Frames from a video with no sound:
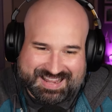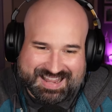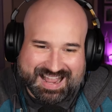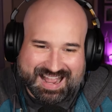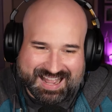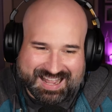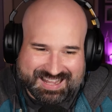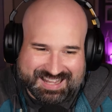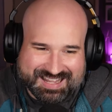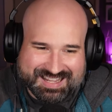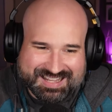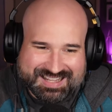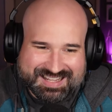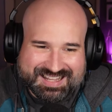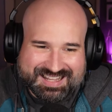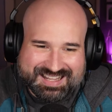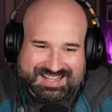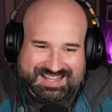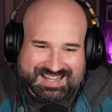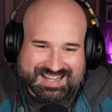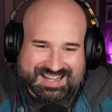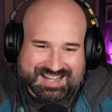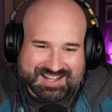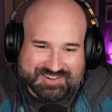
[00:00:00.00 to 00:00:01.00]
yeah
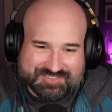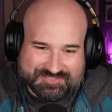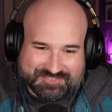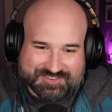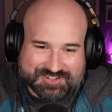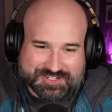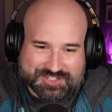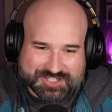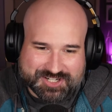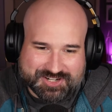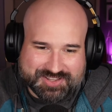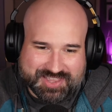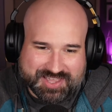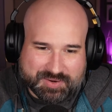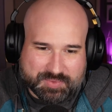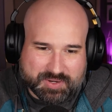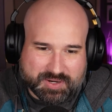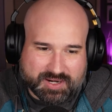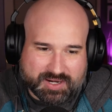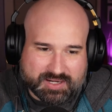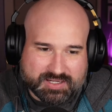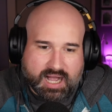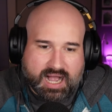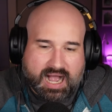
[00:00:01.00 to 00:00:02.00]
uh, for sure they
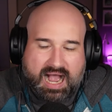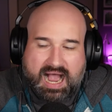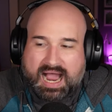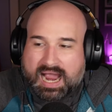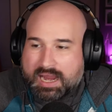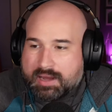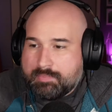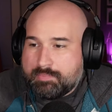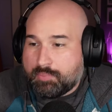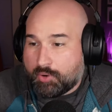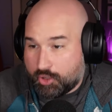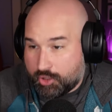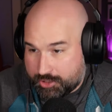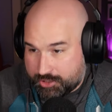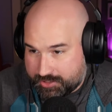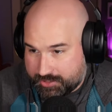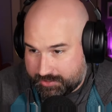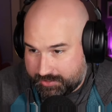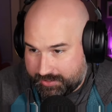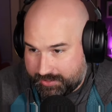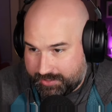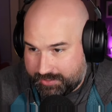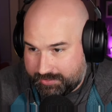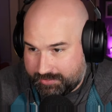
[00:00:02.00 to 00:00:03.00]
were i
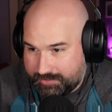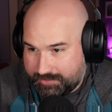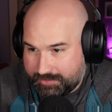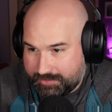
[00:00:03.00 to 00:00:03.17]
personally